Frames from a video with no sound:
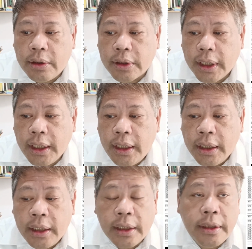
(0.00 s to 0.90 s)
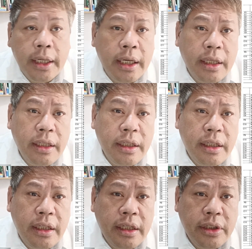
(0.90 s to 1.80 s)
Okay, then
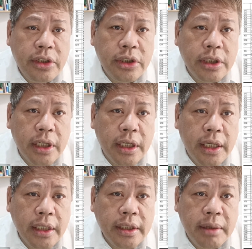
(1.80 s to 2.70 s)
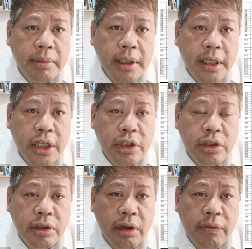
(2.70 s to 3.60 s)
each
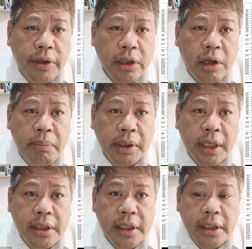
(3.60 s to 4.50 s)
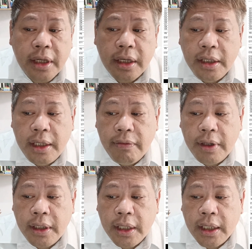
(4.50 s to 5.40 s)
examination of the competencies are
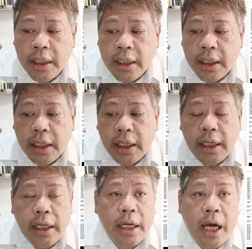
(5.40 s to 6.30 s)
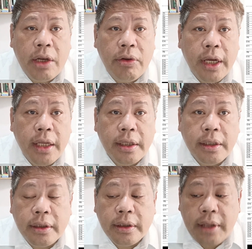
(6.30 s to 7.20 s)
given a
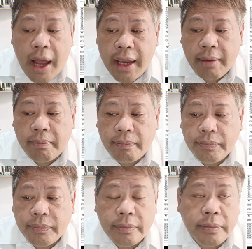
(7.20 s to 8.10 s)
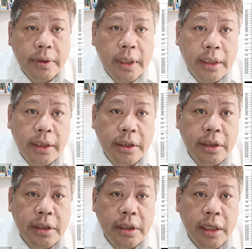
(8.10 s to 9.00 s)
allocated time, and it
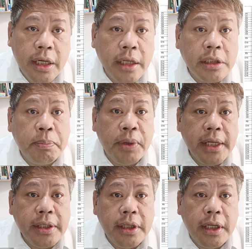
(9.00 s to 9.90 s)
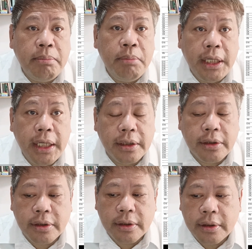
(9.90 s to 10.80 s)
is expressed in
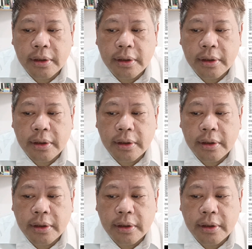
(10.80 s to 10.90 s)
minutes.